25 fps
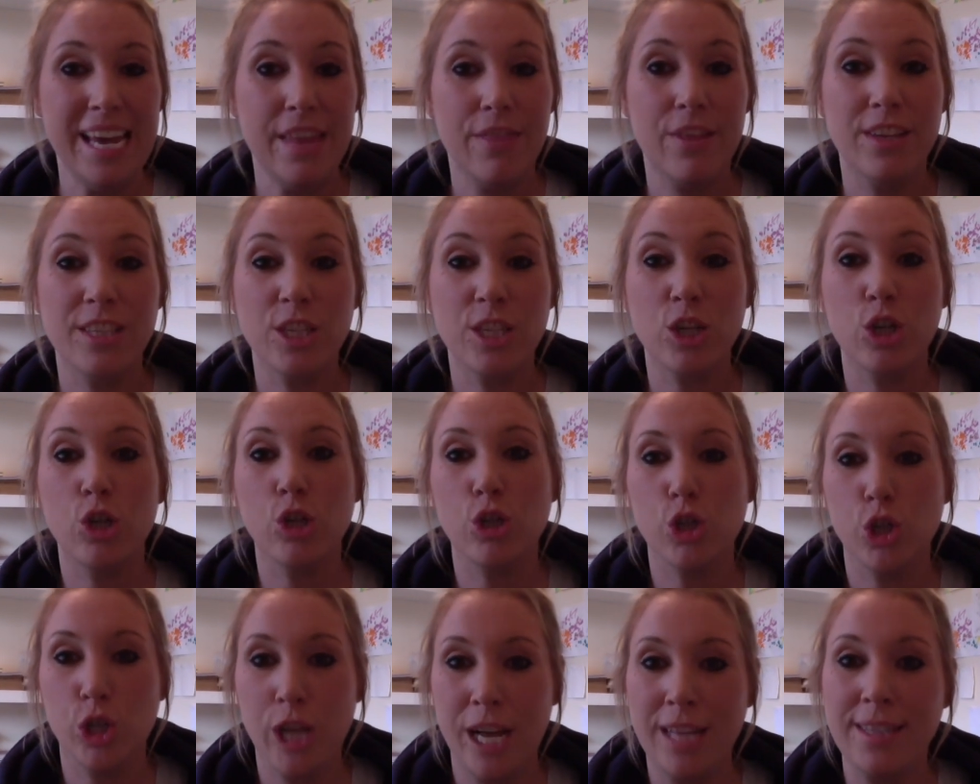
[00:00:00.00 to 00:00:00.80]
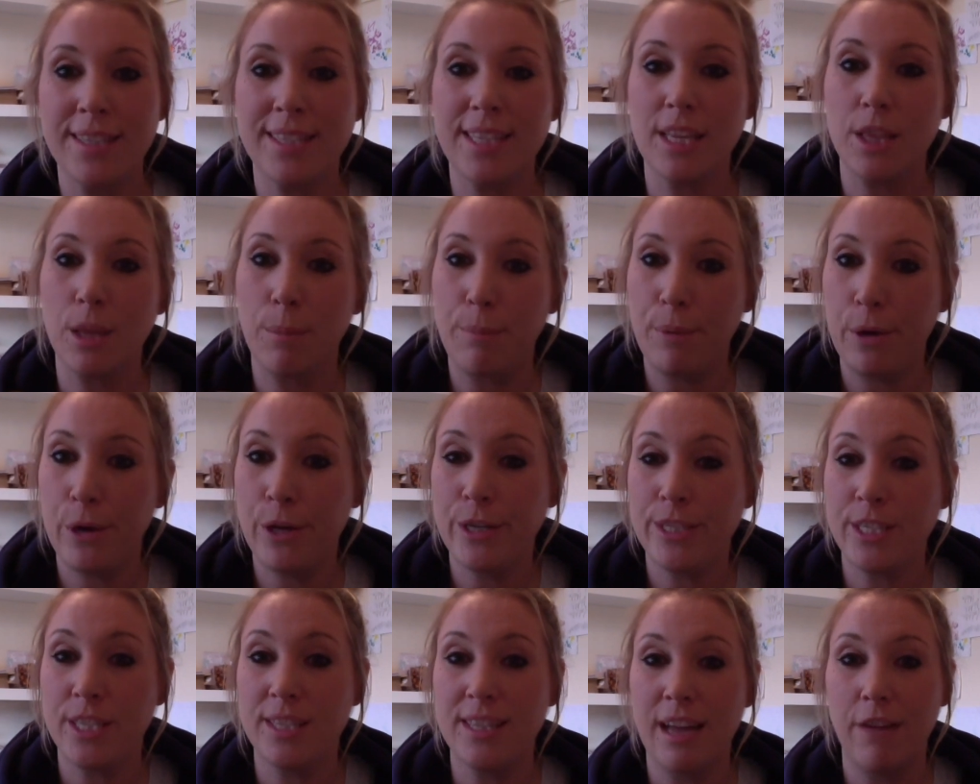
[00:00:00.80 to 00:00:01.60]
There's a good chance that the
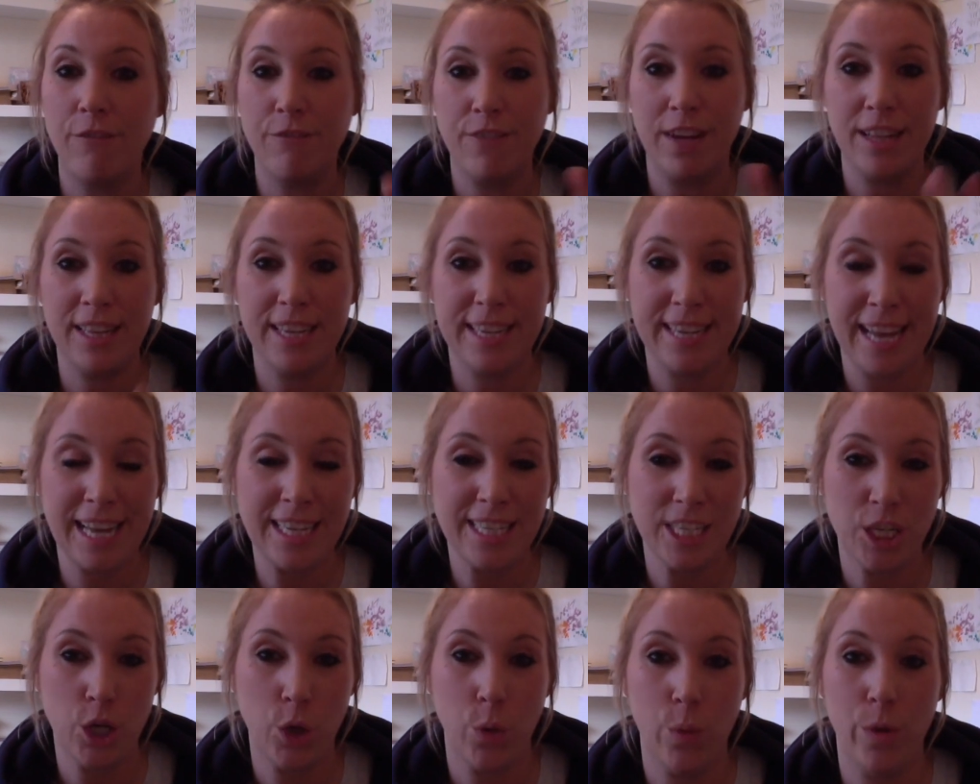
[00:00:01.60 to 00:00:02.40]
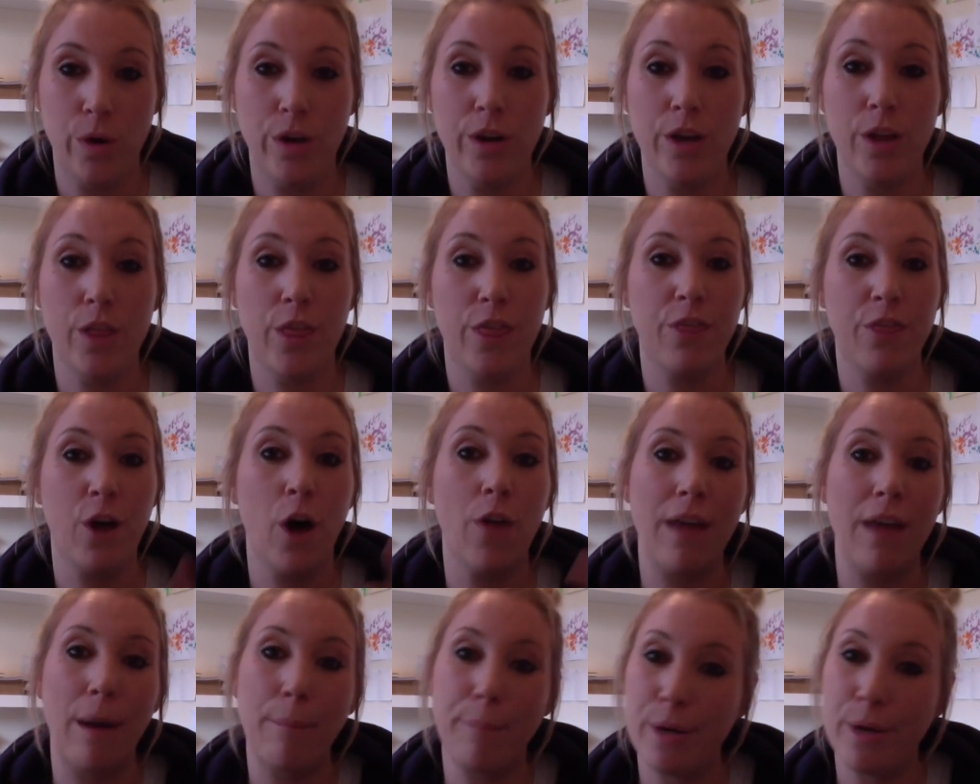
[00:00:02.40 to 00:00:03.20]
person that felt inadequate and
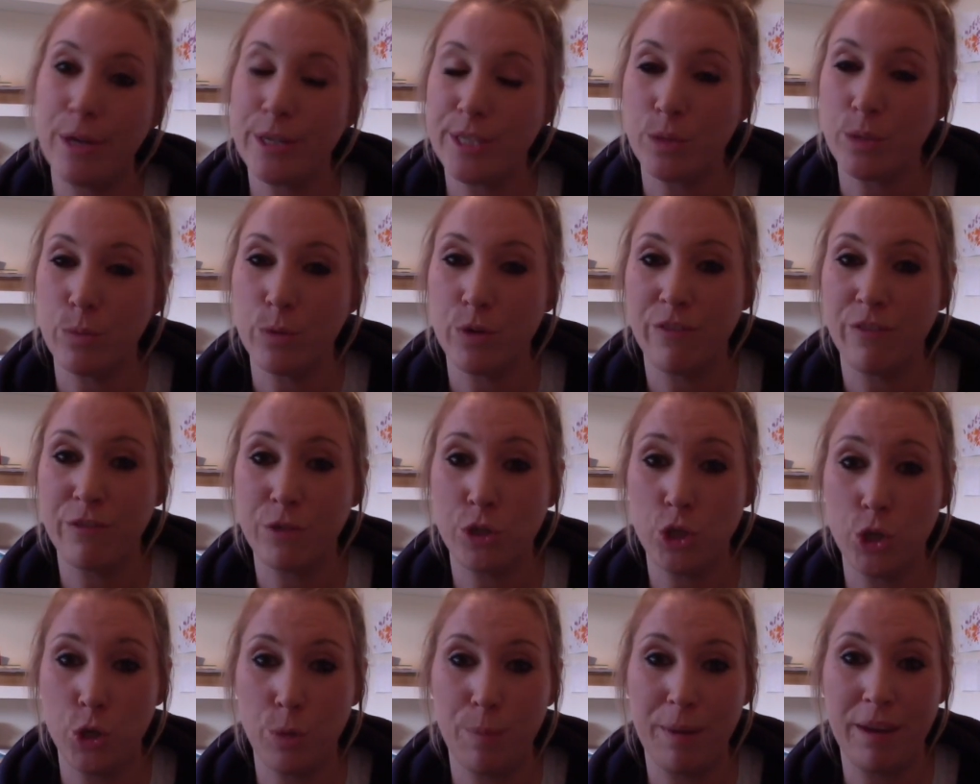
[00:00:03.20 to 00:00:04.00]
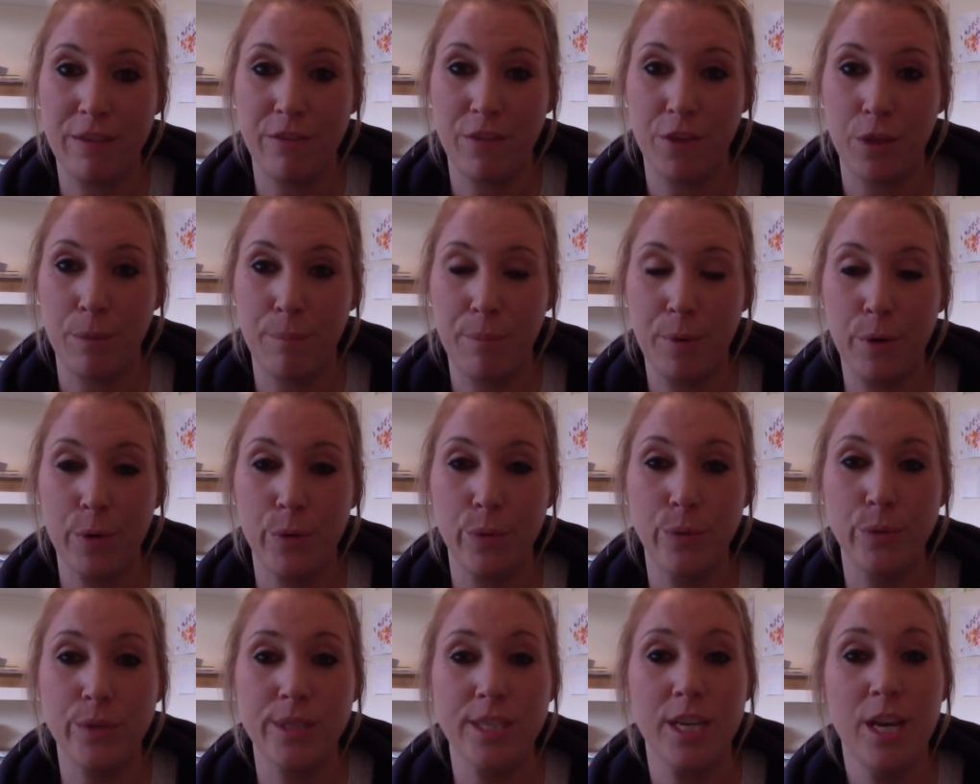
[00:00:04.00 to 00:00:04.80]
thought that person was too big for the
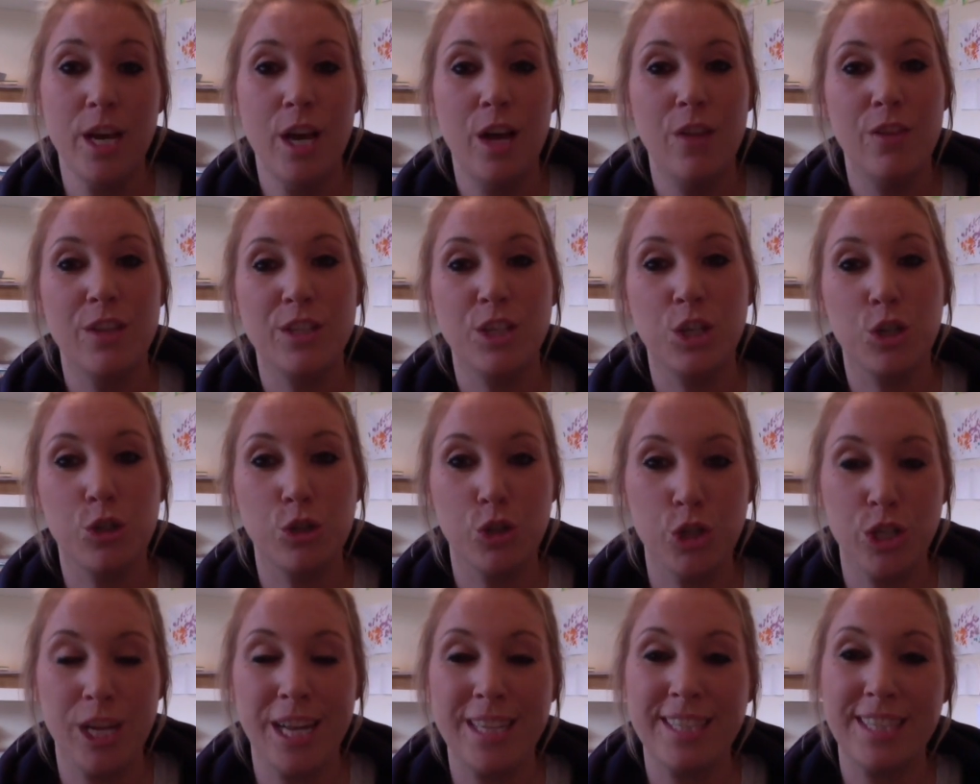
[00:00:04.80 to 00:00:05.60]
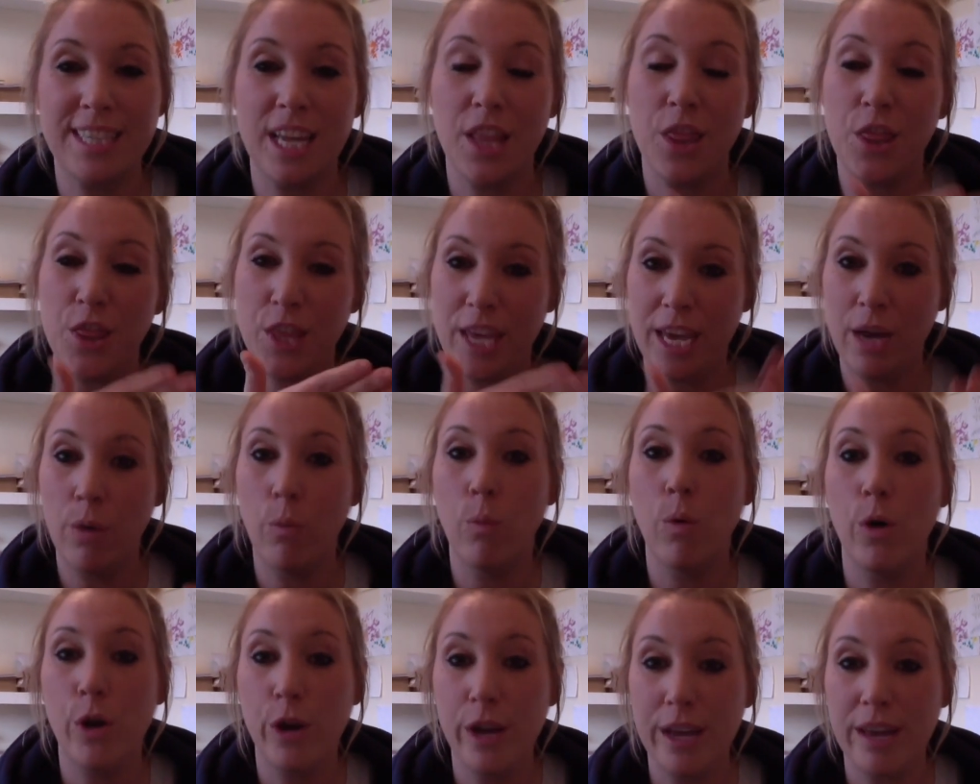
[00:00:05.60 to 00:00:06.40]
boots, there's a good chance that they
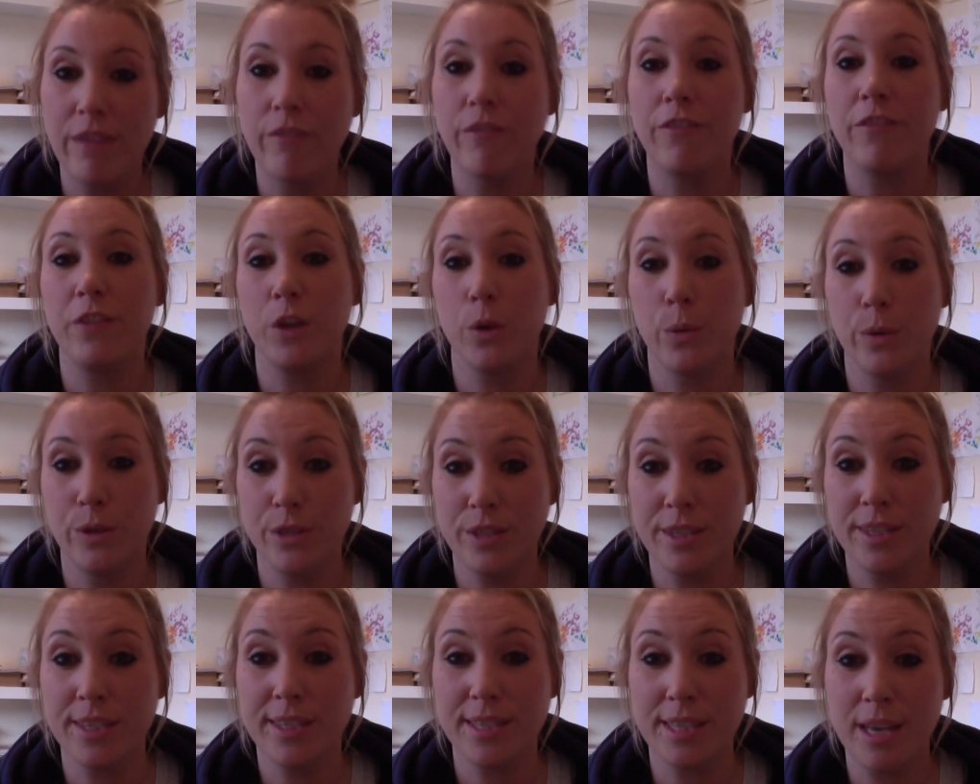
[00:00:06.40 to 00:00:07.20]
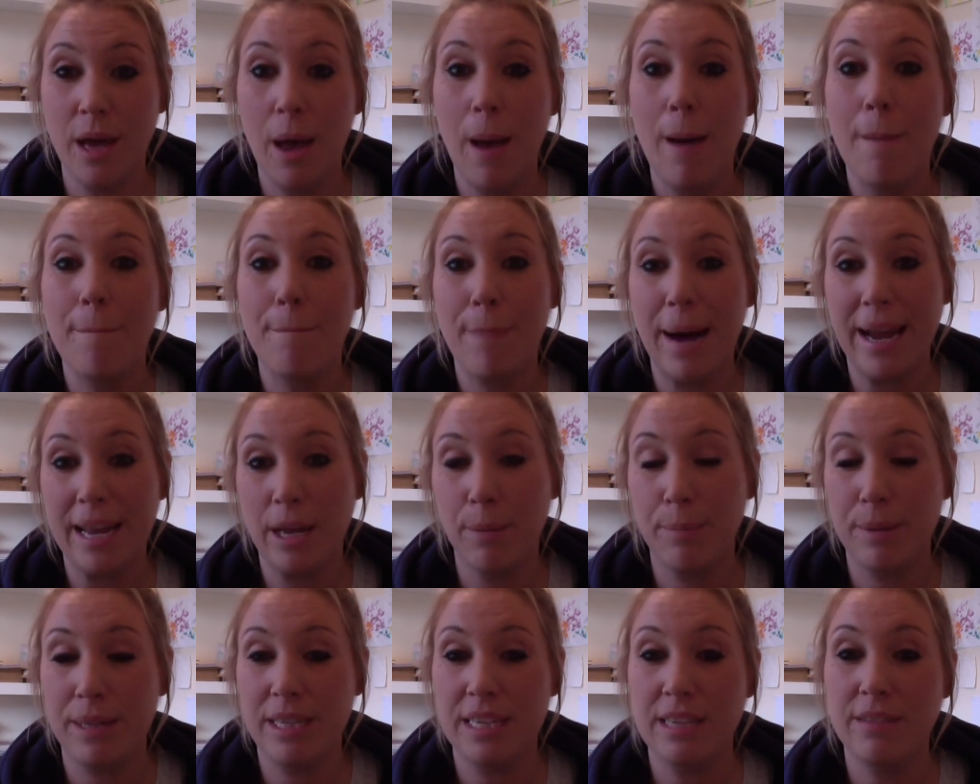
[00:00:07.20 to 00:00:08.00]
were influenced by
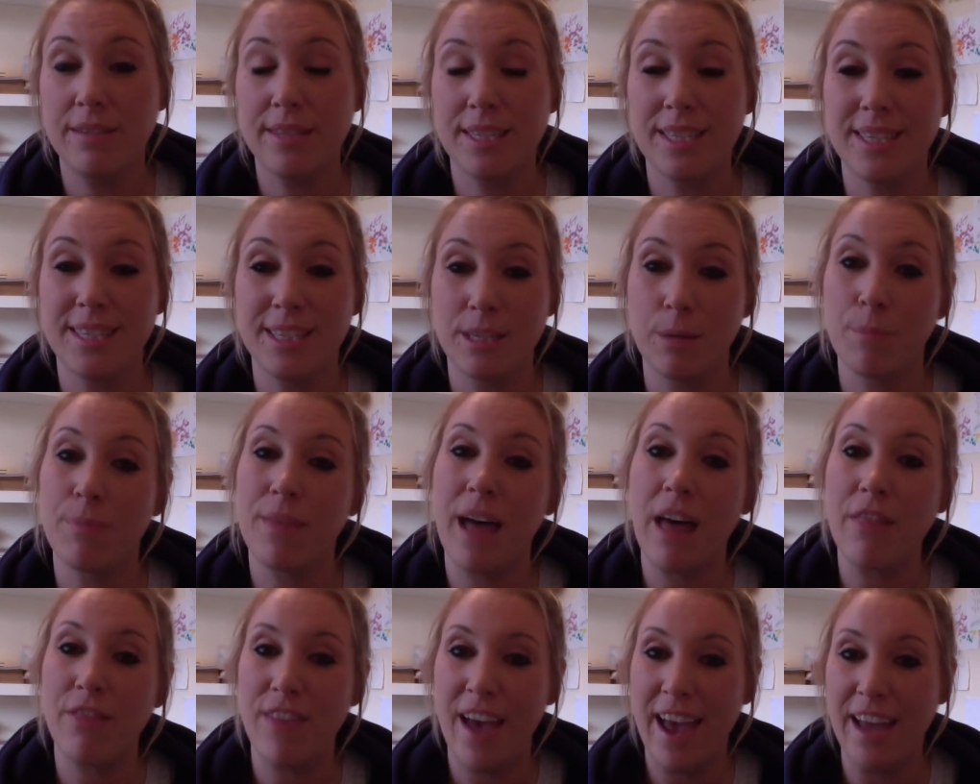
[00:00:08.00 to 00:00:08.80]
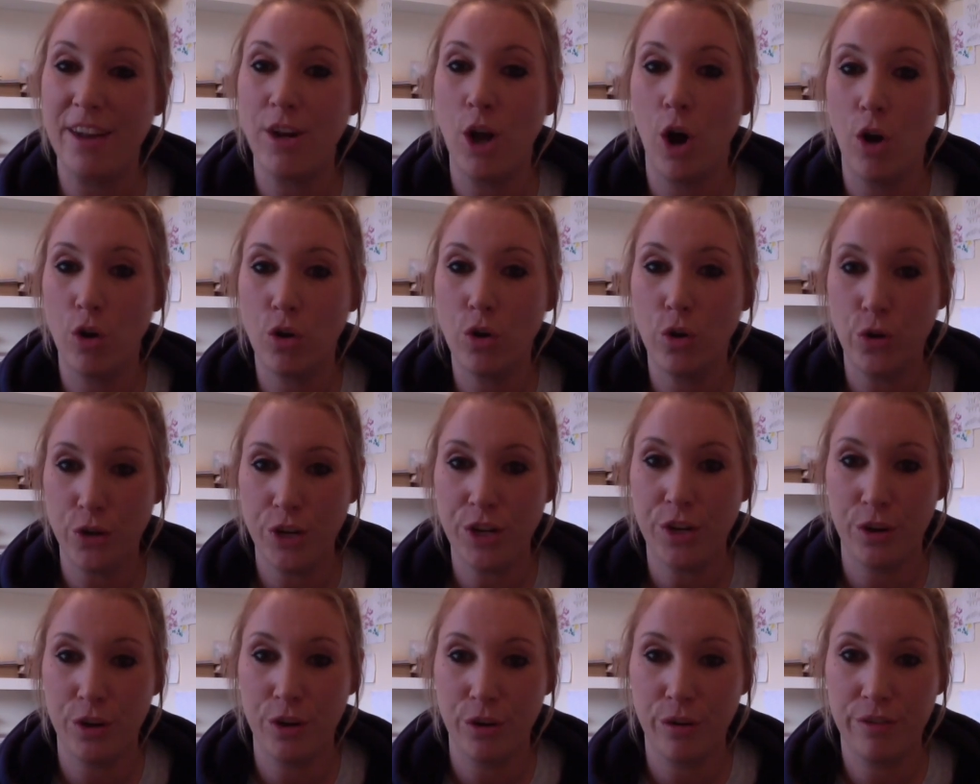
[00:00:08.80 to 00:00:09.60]
a belief system that they're not good
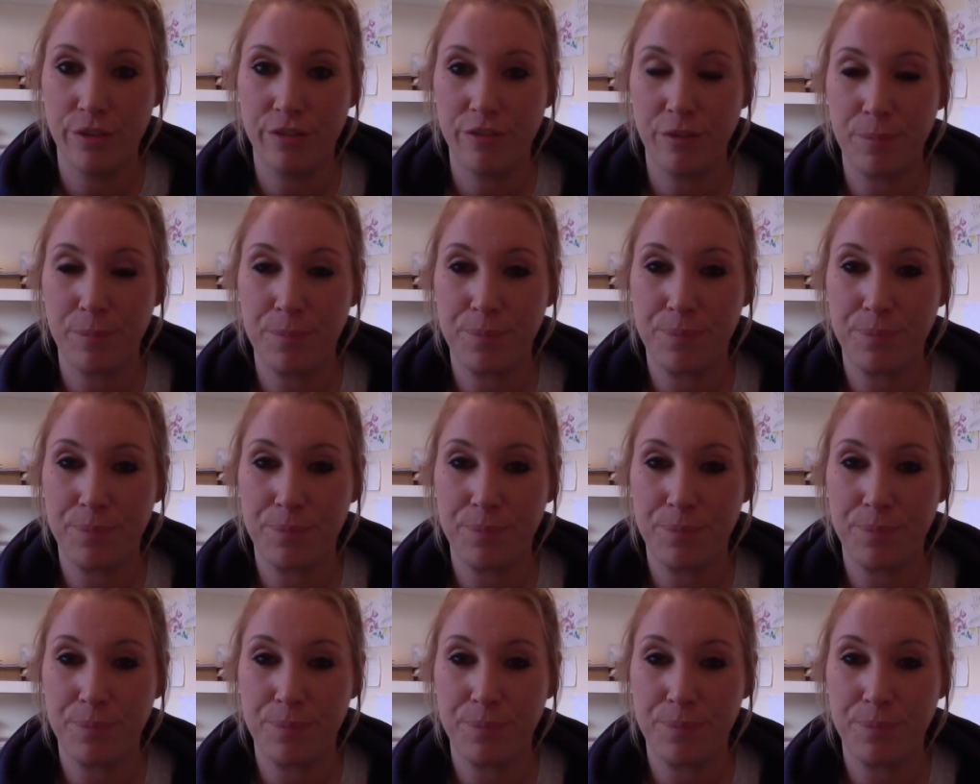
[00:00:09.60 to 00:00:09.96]
enough.